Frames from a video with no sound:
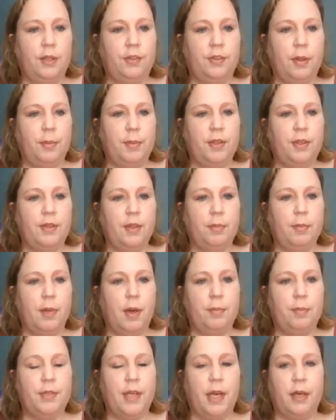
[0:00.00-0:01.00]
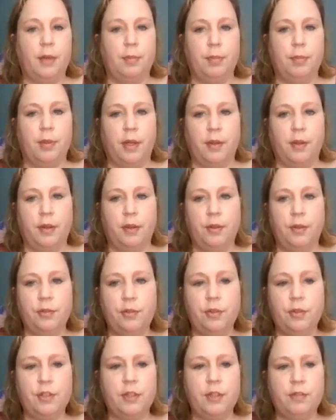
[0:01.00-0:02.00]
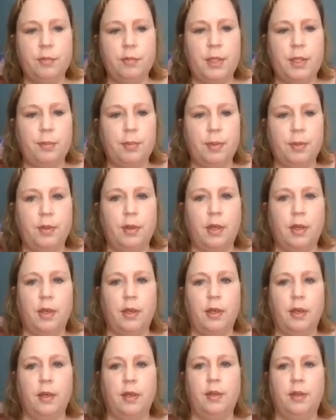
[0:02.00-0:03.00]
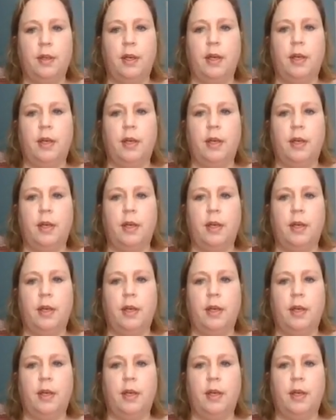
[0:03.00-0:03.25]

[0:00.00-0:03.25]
somebody said mom, dad, and brother. So different people are